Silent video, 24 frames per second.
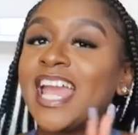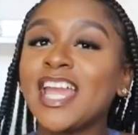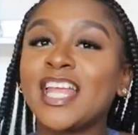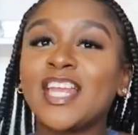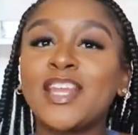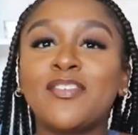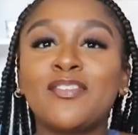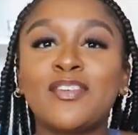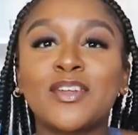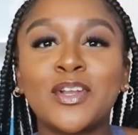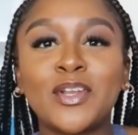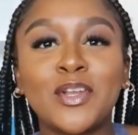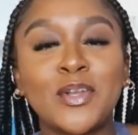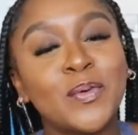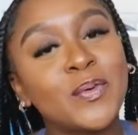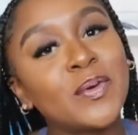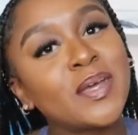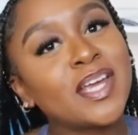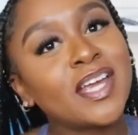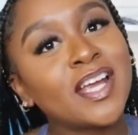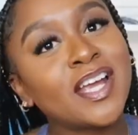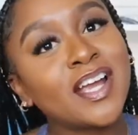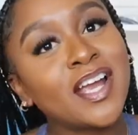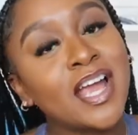and if you're new
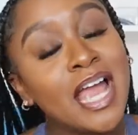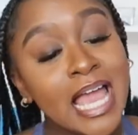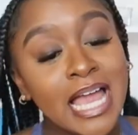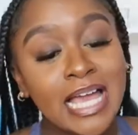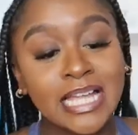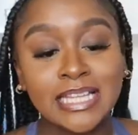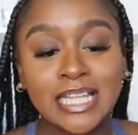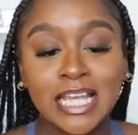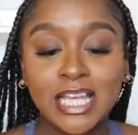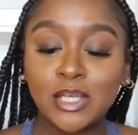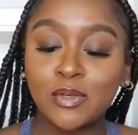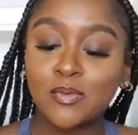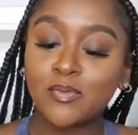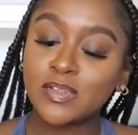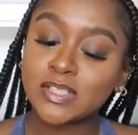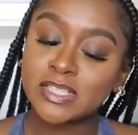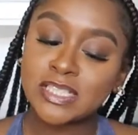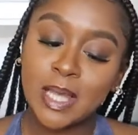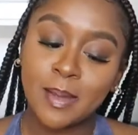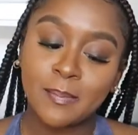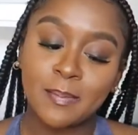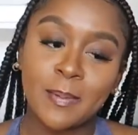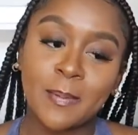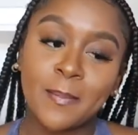here thank you for
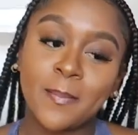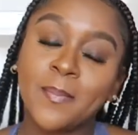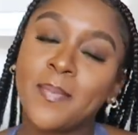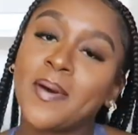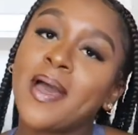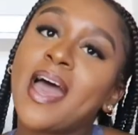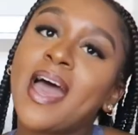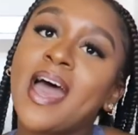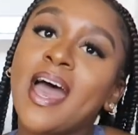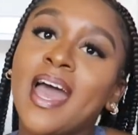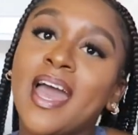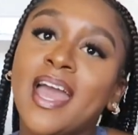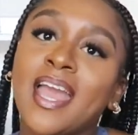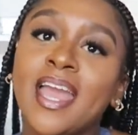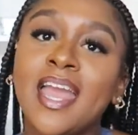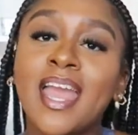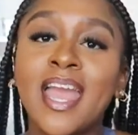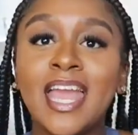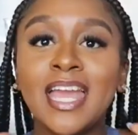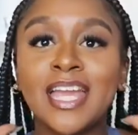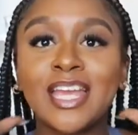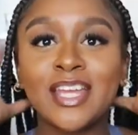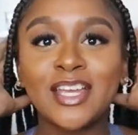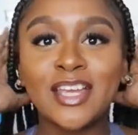stopping by
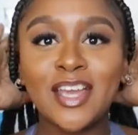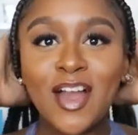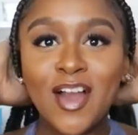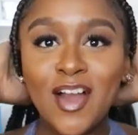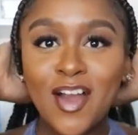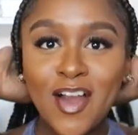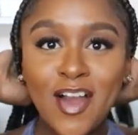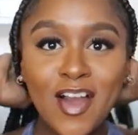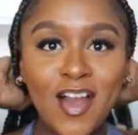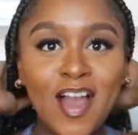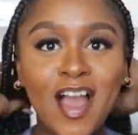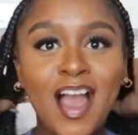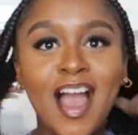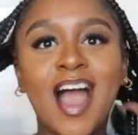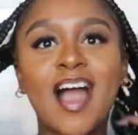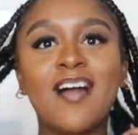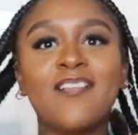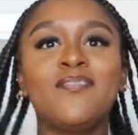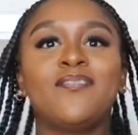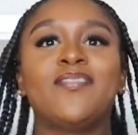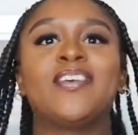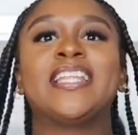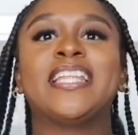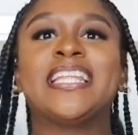y'all
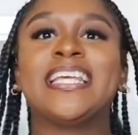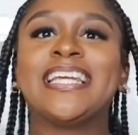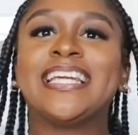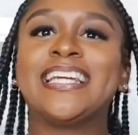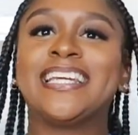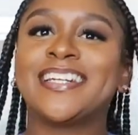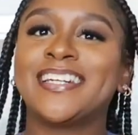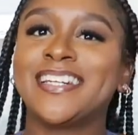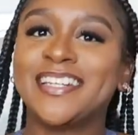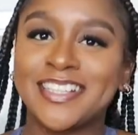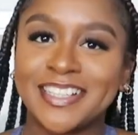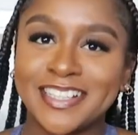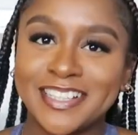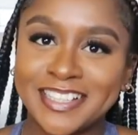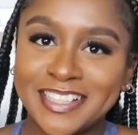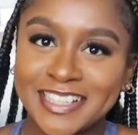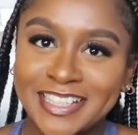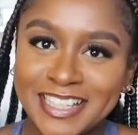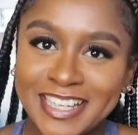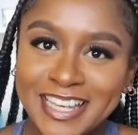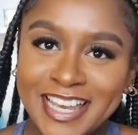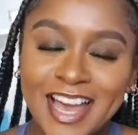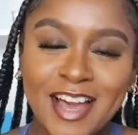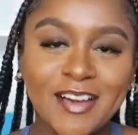i'm feeling
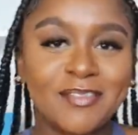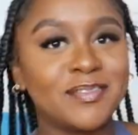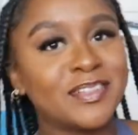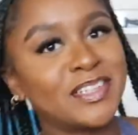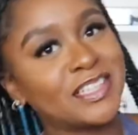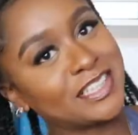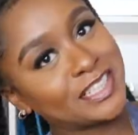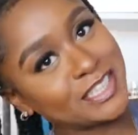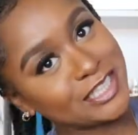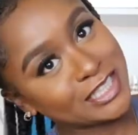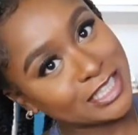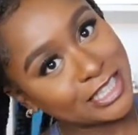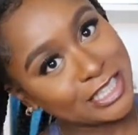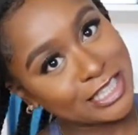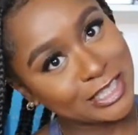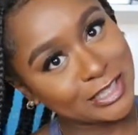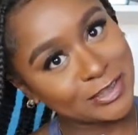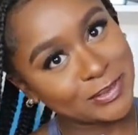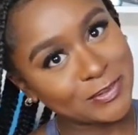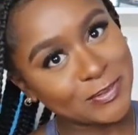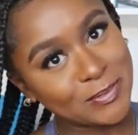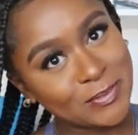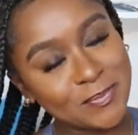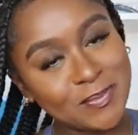good i'm looking
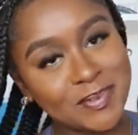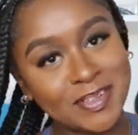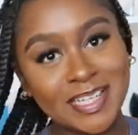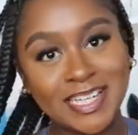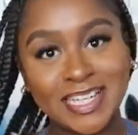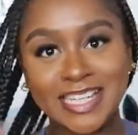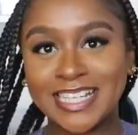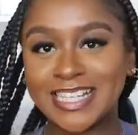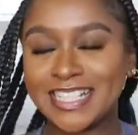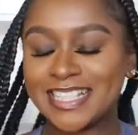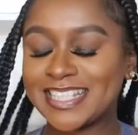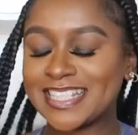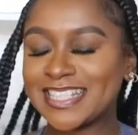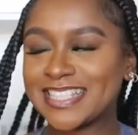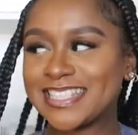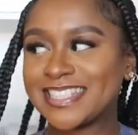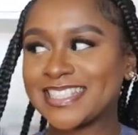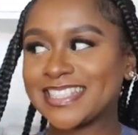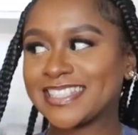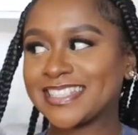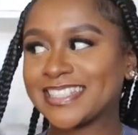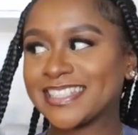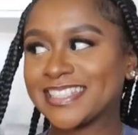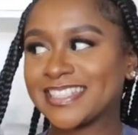cute because
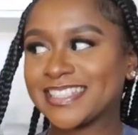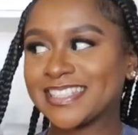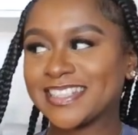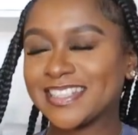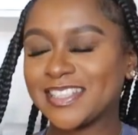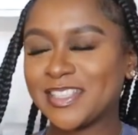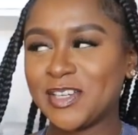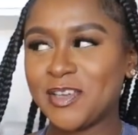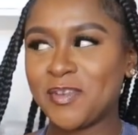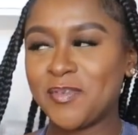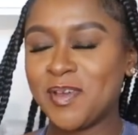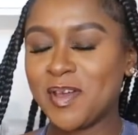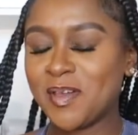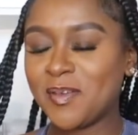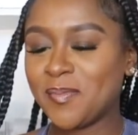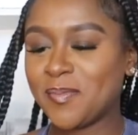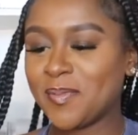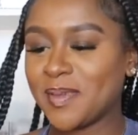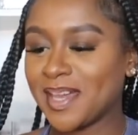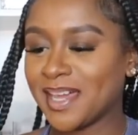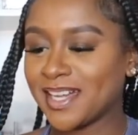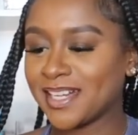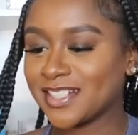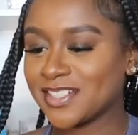look at my
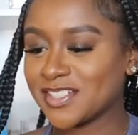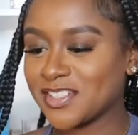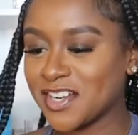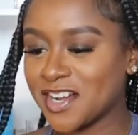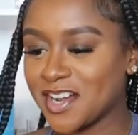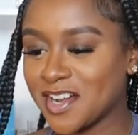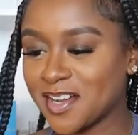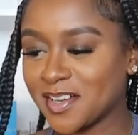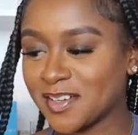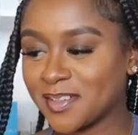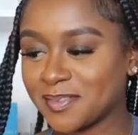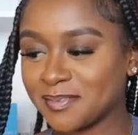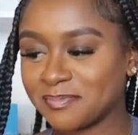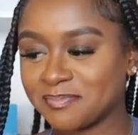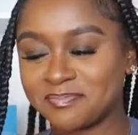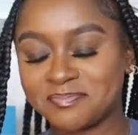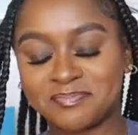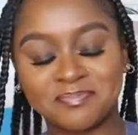backdrop